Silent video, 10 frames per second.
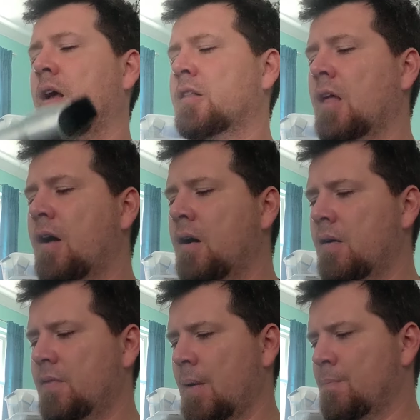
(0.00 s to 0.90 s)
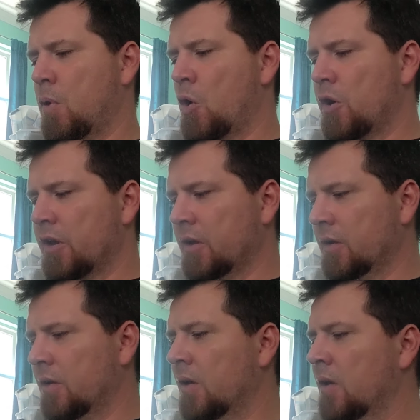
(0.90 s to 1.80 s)
I love that
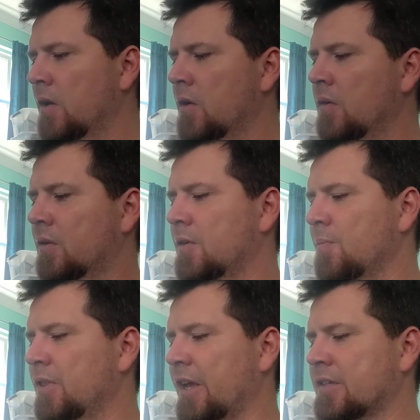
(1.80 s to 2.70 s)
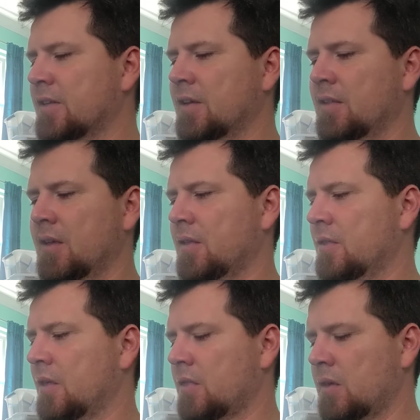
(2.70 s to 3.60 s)
burning complexity
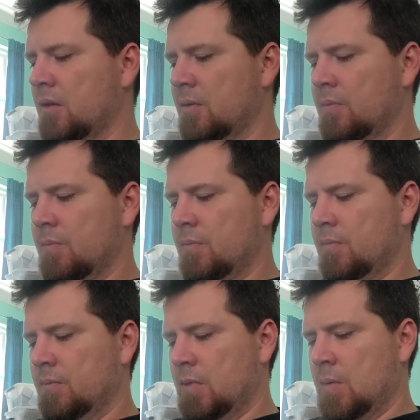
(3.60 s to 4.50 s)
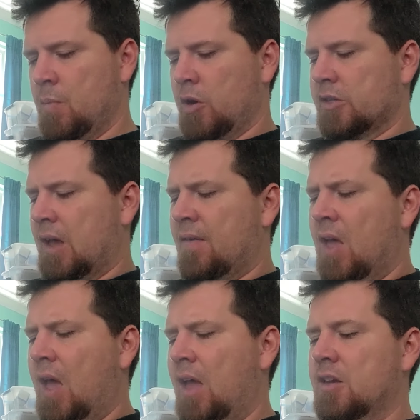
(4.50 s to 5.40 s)
that the Burks have.
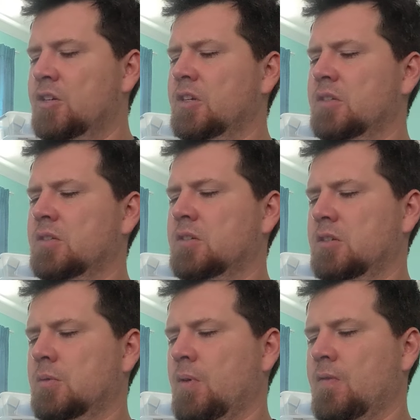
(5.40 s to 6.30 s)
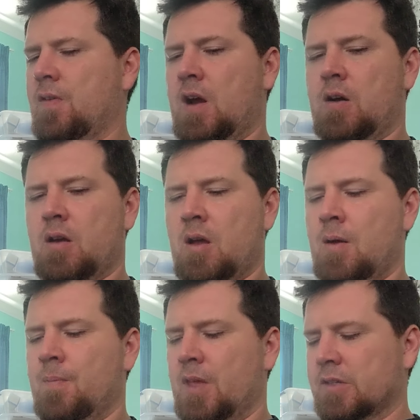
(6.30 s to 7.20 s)
And just to be fair,
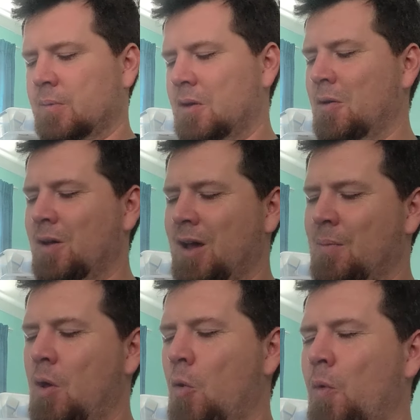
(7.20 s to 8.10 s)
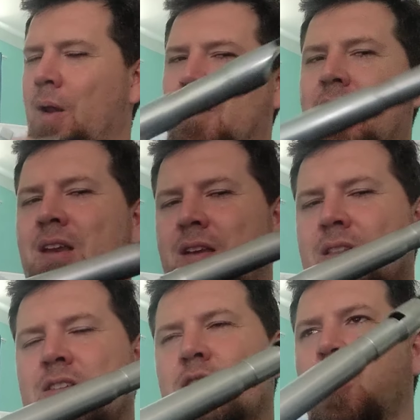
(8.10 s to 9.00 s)
as I'm going up, when I'm getting into
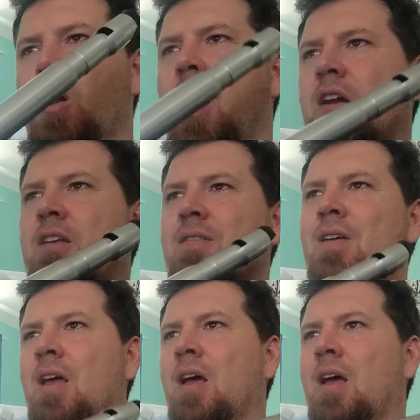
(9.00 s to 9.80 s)
this third octave,